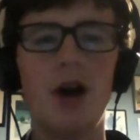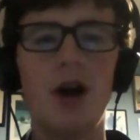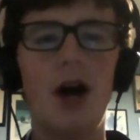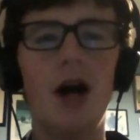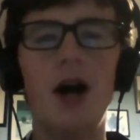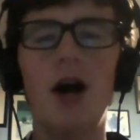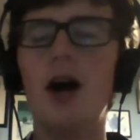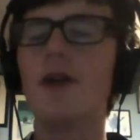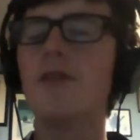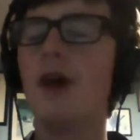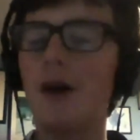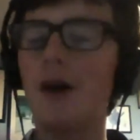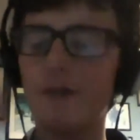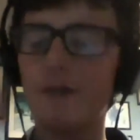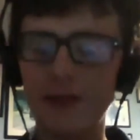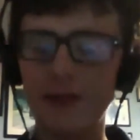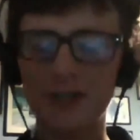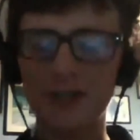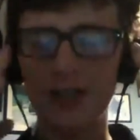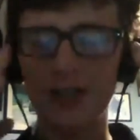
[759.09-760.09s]
I've
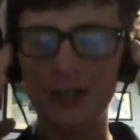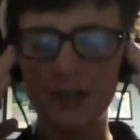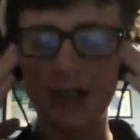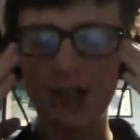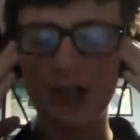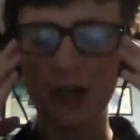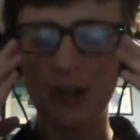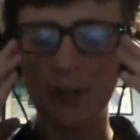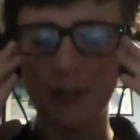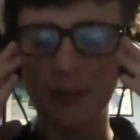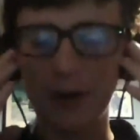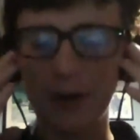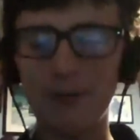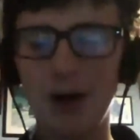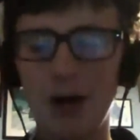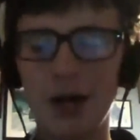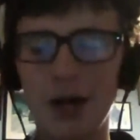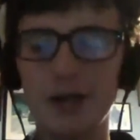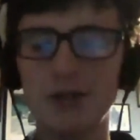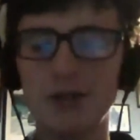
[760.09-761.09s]
had this idea in my
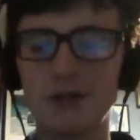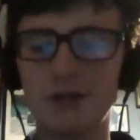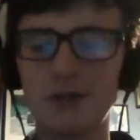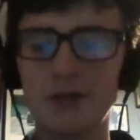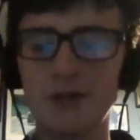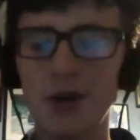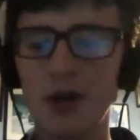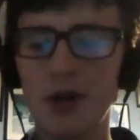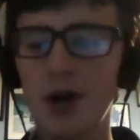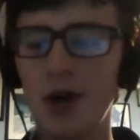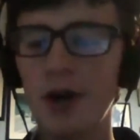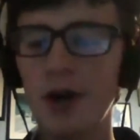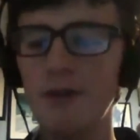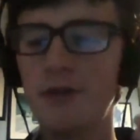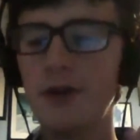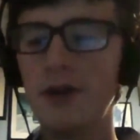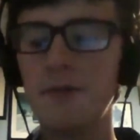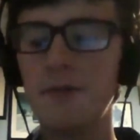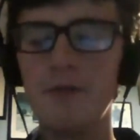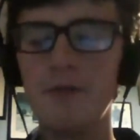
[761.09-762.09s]
mind
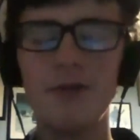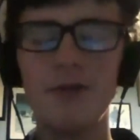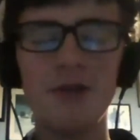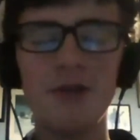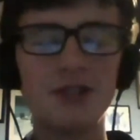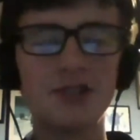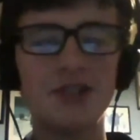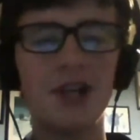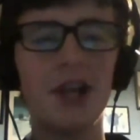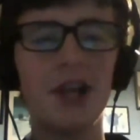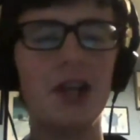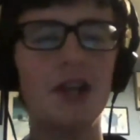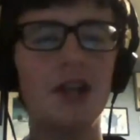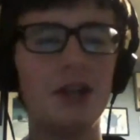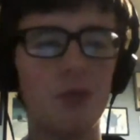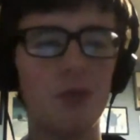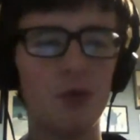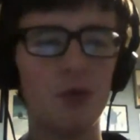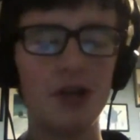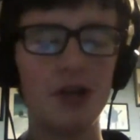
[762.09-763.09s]
of him still
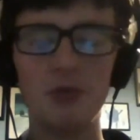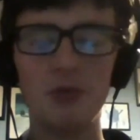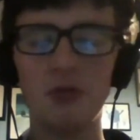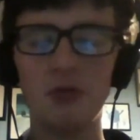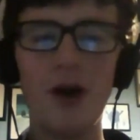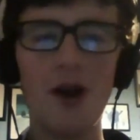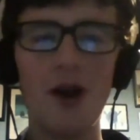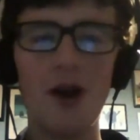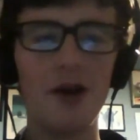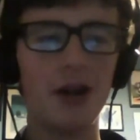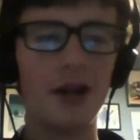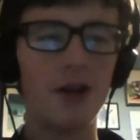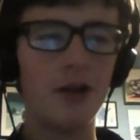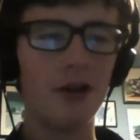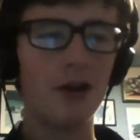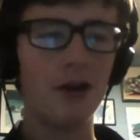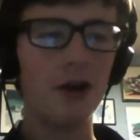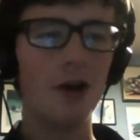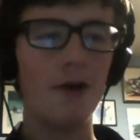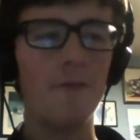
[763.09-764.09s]
in what he was wearing
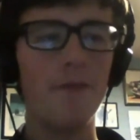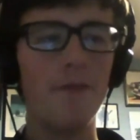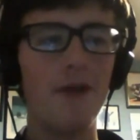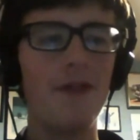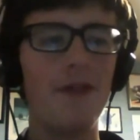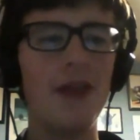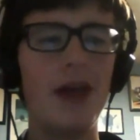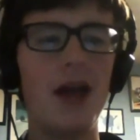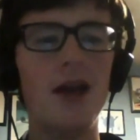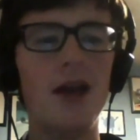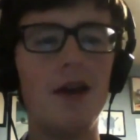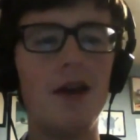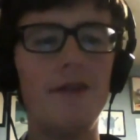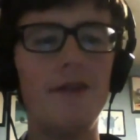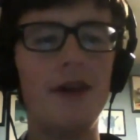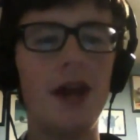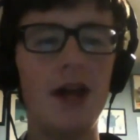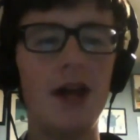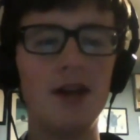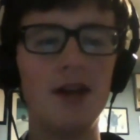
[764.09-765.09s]
at
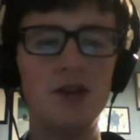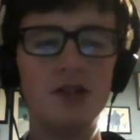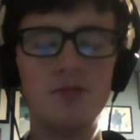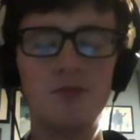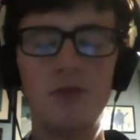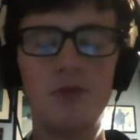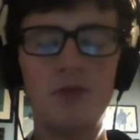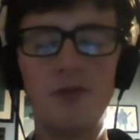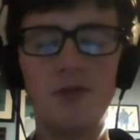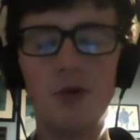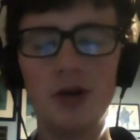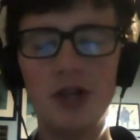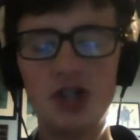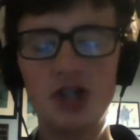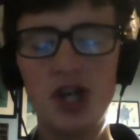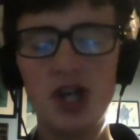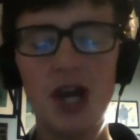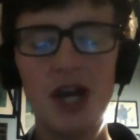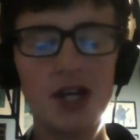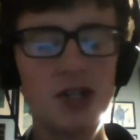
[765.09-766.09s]
the end before he
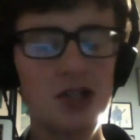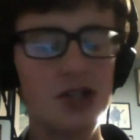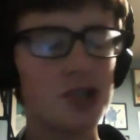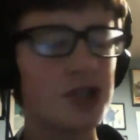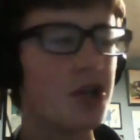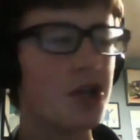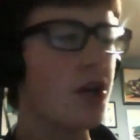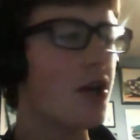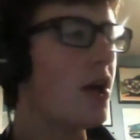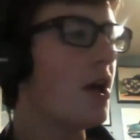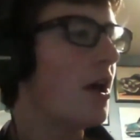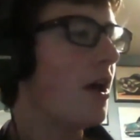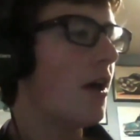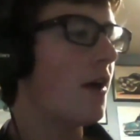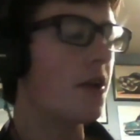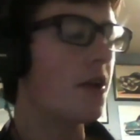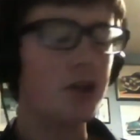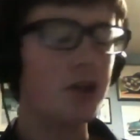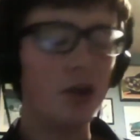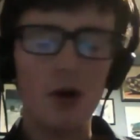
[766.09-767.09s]
changed.
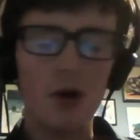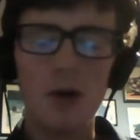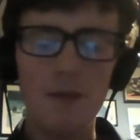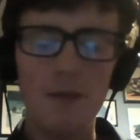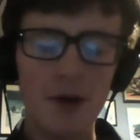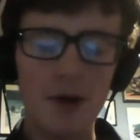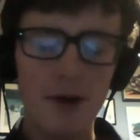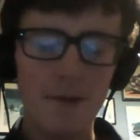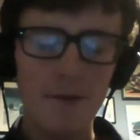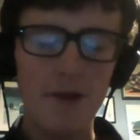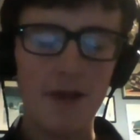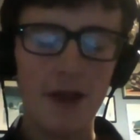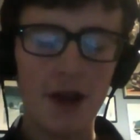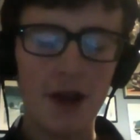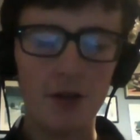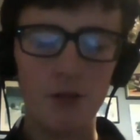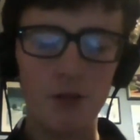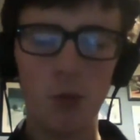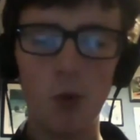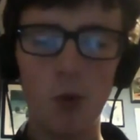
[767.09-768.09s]
You know, in
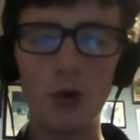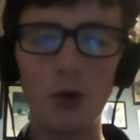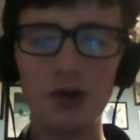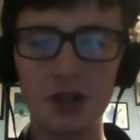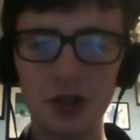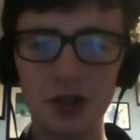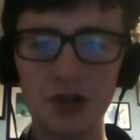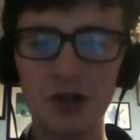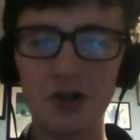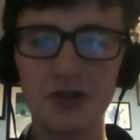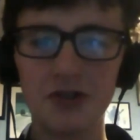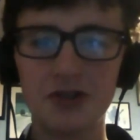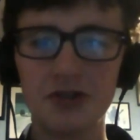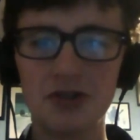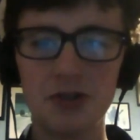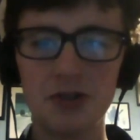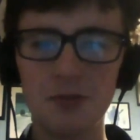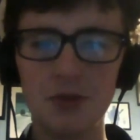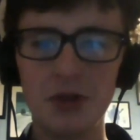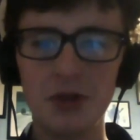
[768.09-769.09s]
that Edwardian
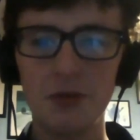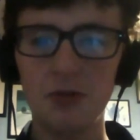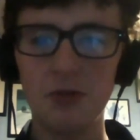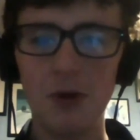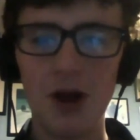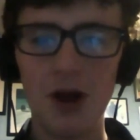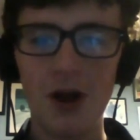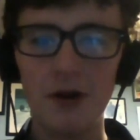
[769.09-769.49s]
costume he was wearing.